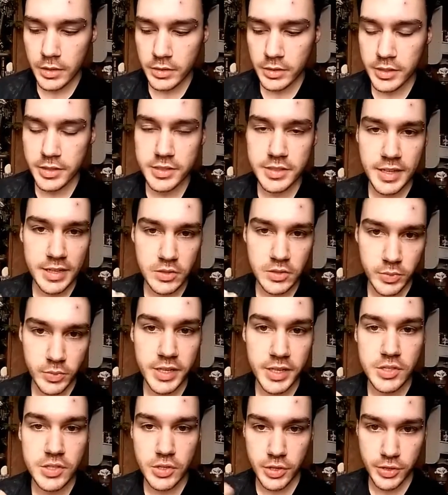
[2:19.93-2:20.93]
because that's when
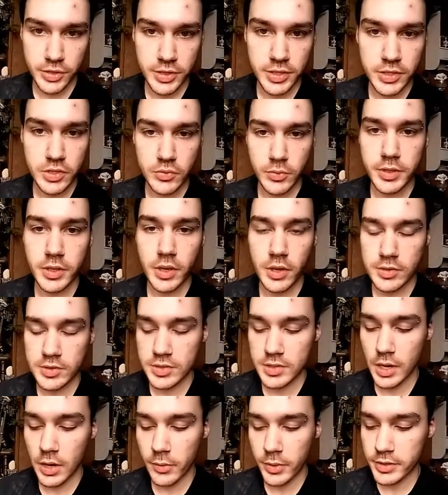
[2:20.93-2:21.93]
I started this one on
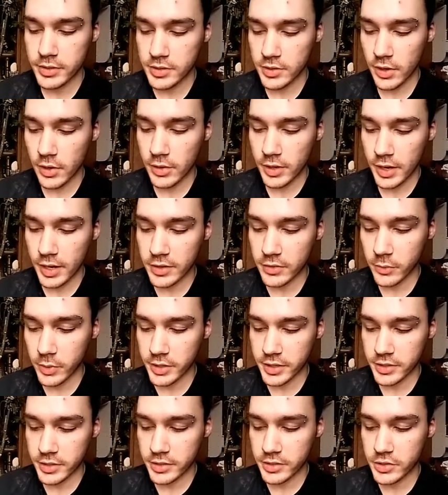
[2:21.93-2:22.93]
Samhain, so I kind of
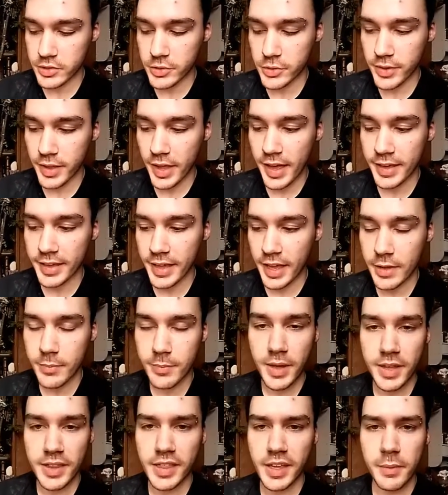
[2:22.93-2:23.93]
want to do that again,
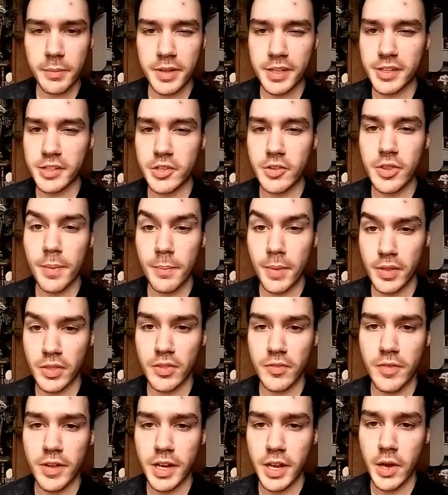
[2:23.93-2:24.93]
but I think I'm going to do the
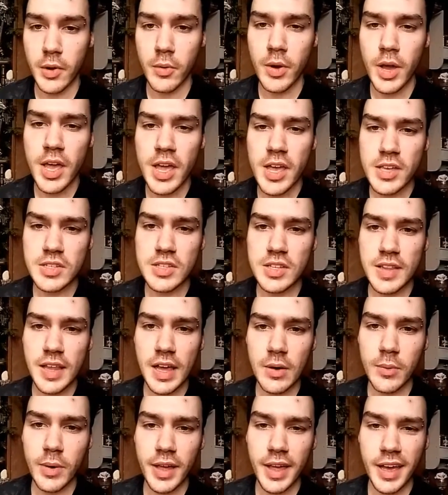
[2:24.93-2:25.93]
month video, so
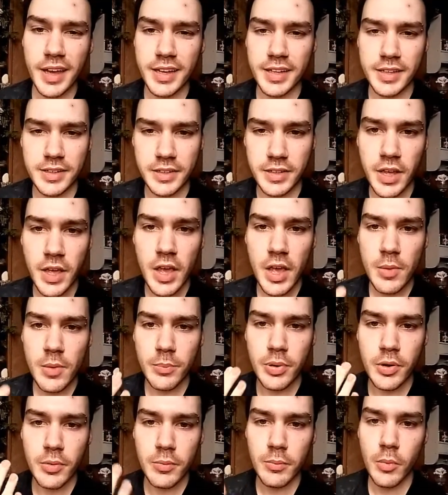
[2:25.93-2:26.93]
that way I can
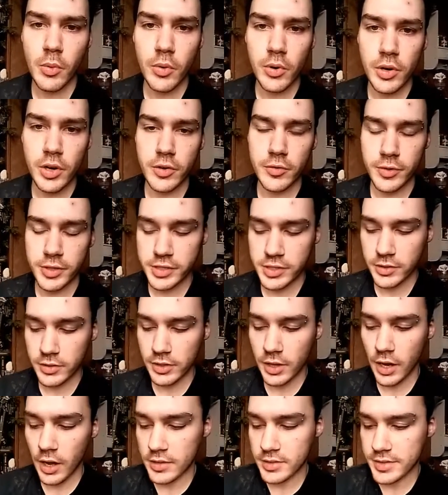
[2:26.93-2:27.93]
put more original
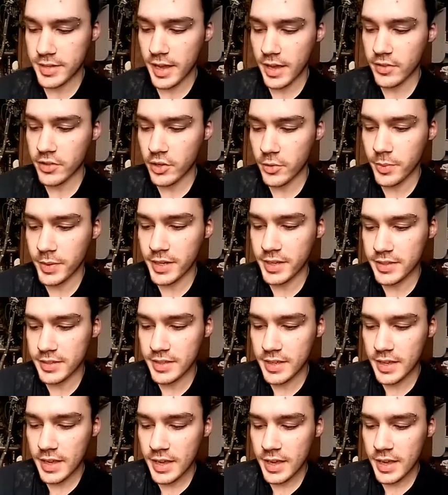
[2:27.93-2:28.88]
content on there, because